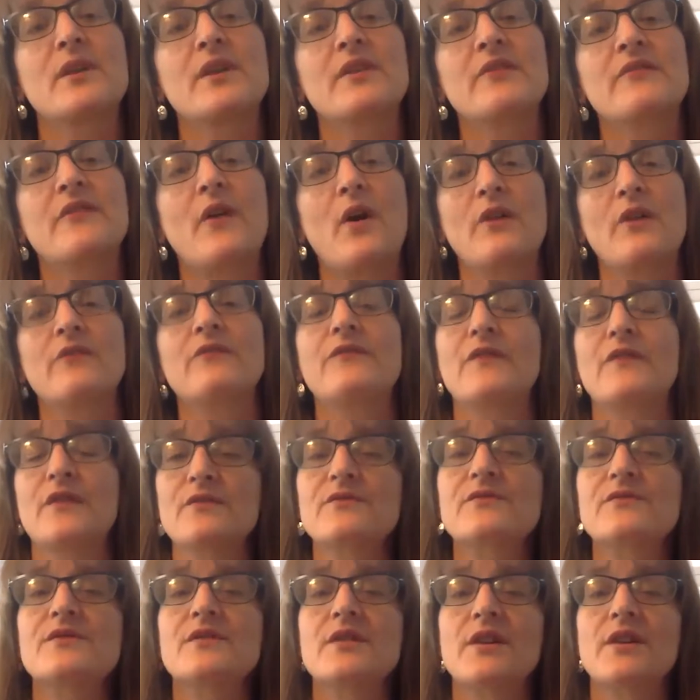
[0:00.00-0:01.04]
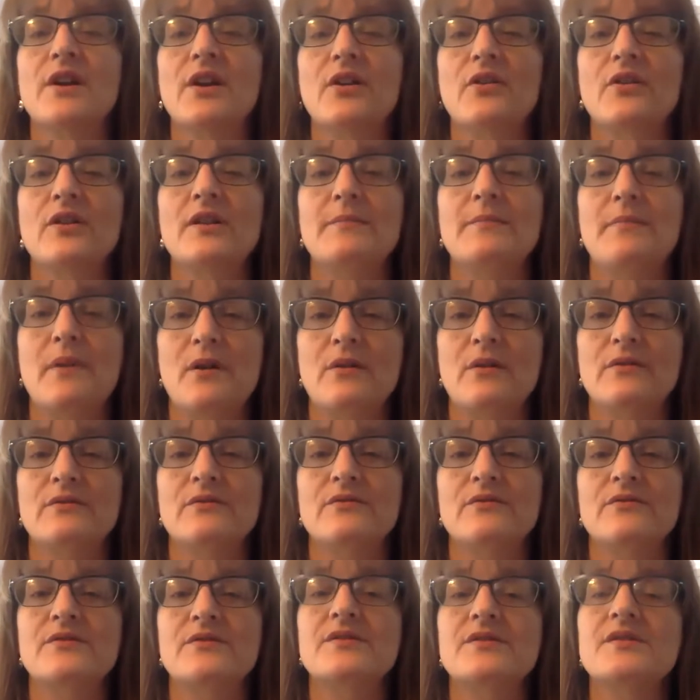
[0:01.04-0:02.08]
of our first security
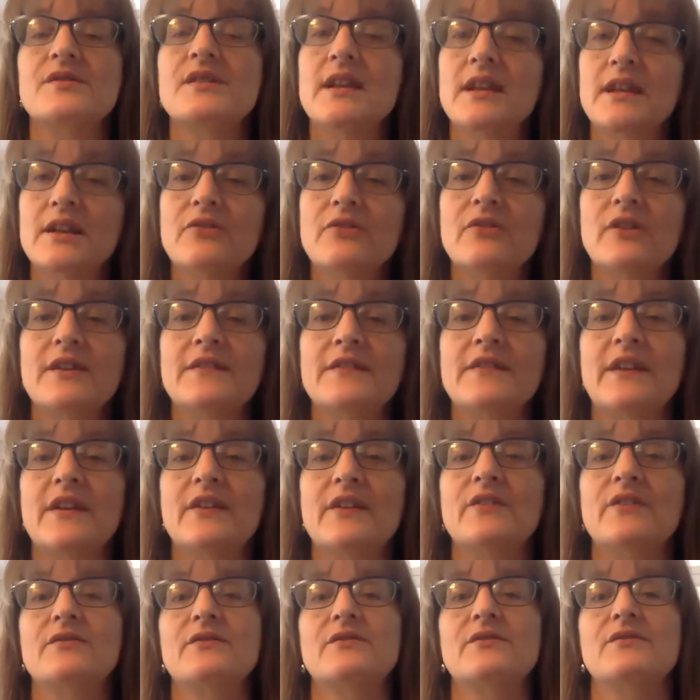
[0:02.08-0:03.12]
partners to integrate their